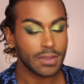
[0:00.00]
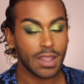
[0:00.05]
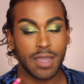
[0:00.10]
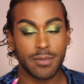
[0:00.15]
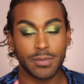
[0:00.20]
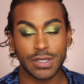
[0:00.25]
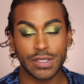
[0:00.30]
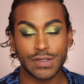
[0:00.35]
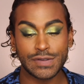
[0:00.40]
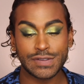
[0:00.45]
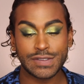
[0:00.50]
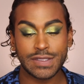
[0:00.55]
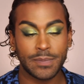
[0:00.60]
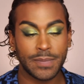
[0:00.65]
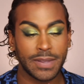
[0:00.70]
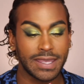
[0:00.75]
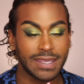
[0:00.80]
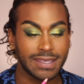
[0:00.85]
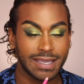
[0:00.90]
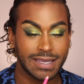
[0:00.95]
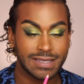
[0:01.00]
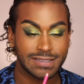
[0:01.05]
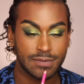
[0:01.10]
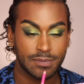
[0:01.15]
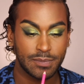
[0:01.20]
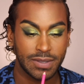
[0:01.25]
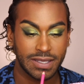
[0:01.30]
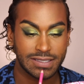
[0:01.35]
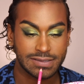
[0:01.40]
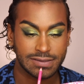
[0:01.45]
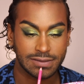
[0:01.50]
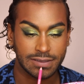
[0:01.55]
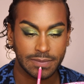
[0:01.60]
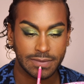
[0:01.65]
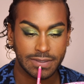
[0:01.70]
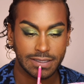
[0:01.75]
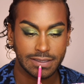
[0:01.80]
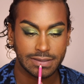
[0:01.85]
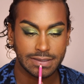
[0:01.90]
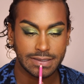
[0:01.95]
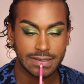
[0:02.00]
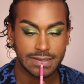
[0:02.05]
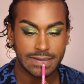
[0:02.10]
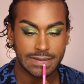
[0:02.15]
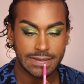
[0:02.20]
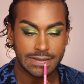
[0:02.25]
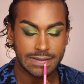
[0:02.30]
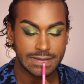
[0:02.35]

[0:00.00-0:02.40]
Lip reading: I'm gonna use the pink as a base lip color,